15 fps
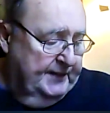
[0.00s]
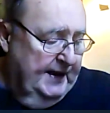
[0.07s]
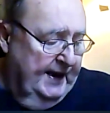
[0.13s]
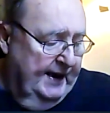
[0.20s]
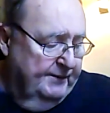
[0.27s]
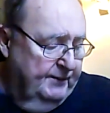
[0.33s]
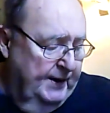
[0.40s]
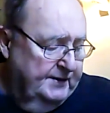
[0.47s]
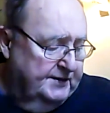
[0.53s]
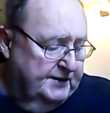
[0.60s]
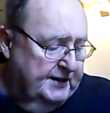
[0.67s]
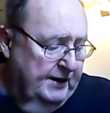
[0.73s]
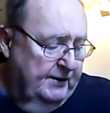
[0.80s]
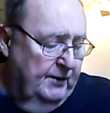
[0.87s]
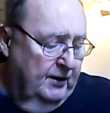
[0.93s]
I won't
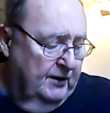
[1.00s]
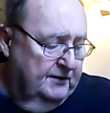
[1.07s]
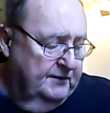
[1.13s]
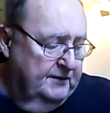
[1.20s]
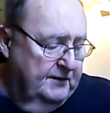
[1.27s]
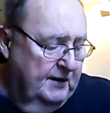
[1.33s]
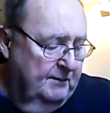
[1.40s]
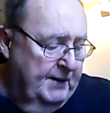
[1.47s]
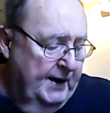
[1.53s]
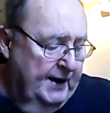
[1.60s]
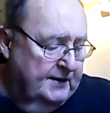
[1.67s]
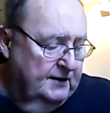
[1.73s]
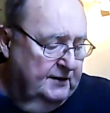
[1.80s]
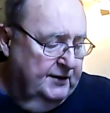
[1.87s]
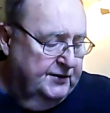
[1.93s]
go on
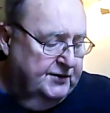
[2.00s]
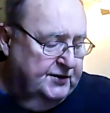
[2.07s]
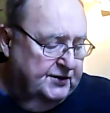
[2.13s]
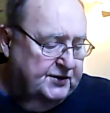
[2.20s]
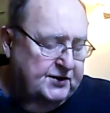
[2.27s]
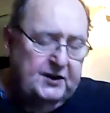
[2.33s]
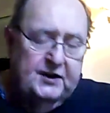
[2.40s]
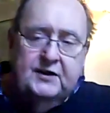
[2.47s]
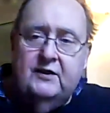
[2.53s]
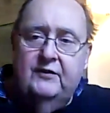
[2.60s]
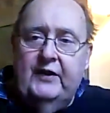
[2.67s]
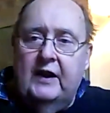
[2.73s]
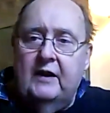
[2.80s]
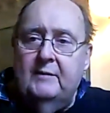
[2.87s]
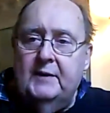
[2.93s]
about Logistics
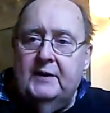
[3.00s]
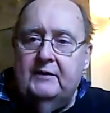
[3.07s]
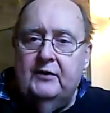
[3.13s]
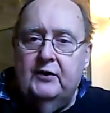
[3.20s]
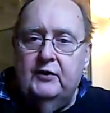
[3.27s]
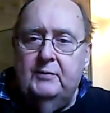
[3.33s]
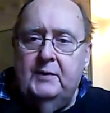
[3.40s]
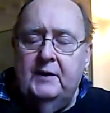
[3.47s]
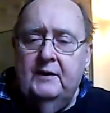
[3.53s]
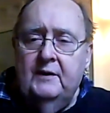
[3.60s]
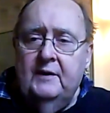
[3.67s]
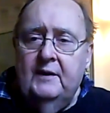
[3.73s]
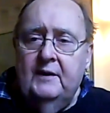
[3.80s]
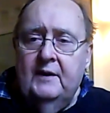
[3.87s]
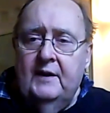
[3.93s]
Development Group,
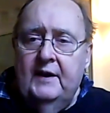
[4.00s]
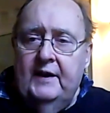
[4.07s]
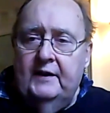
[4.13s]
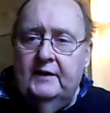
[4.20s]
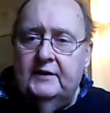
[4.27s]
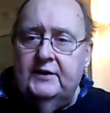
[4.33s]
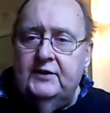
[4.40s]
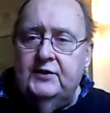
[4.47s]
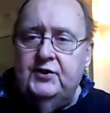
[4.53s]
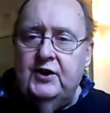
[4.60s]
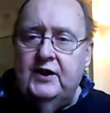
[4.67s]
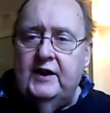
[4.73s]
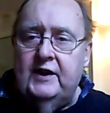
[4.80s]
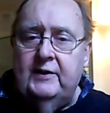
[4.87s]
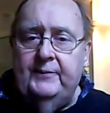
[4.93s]

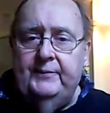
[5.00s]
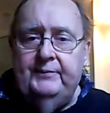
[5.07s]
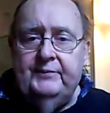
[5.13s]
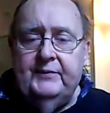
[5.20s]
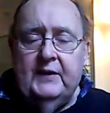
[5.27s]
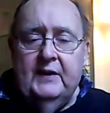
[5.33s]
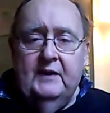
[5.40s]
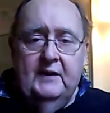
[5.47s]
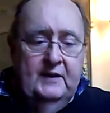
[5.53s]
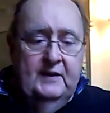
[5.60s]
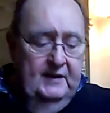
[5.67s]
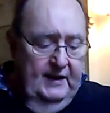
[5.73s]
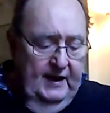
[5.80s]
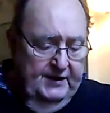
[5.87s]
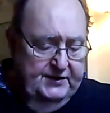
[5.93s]
LDG.
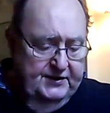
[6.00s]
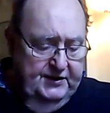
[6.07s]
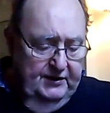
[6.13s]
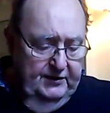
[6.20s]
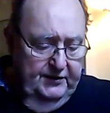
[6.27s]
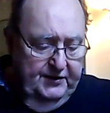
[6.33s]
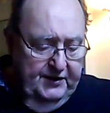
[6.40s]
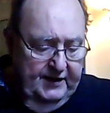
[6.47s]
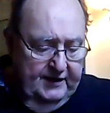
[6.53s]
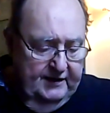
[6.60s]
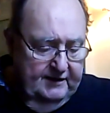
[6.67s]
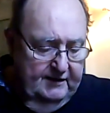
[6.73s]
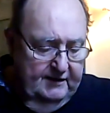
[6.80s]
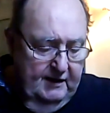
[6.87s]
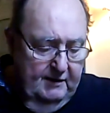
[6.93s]
I still think
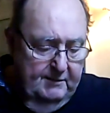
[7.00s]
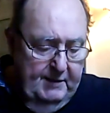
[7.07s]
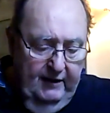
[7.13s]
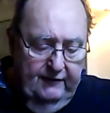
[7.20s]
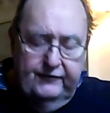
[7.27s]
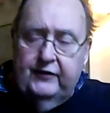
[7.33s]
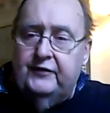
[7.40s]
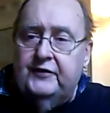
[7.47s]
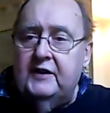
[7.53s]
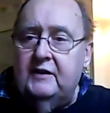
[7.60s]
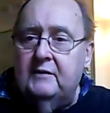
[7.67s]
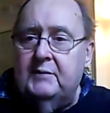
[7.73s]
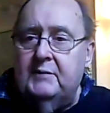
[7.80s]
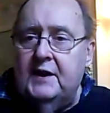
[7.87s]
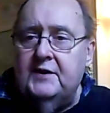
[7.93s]
they're about
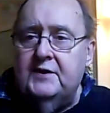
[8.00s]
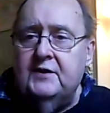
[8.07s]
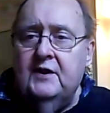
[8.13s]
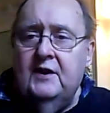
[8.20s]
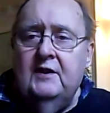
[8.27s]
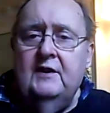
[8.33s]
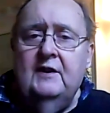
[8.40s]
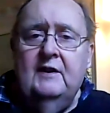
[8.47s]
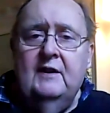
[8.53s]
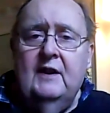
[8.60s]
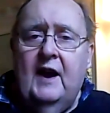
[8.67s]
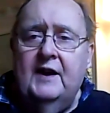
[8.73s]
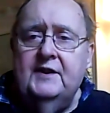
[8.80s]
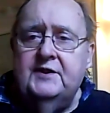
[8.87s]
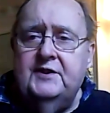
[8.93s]
15 pence.
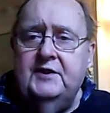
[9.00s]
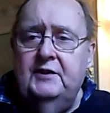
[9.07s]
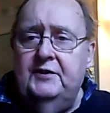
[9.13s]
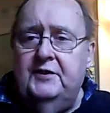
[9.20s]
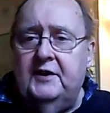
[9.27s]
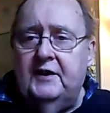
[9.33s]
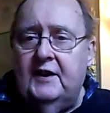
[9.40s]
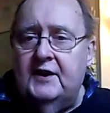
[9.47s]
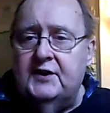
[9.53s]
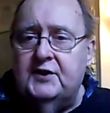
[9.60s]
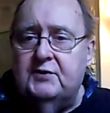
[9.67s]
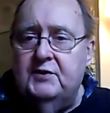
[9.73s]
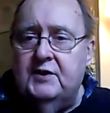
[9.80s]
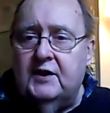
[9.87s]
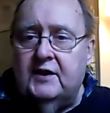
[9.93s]
I still think that's
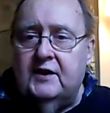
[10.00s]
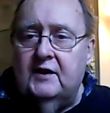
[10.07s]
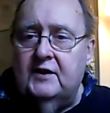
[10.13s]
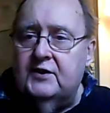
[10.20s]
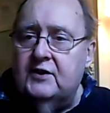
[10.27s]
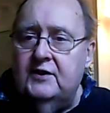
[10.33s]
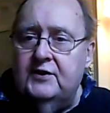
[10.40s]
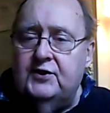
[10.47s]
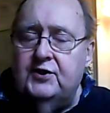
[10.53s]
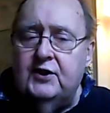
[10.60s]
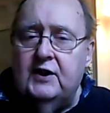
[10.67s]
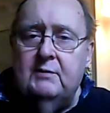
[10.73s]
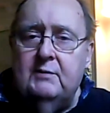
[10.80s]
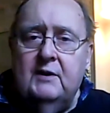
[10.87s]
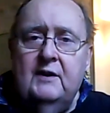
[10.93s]
ridiculously
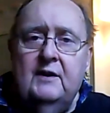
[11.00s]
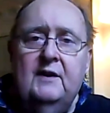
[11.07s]
cheap.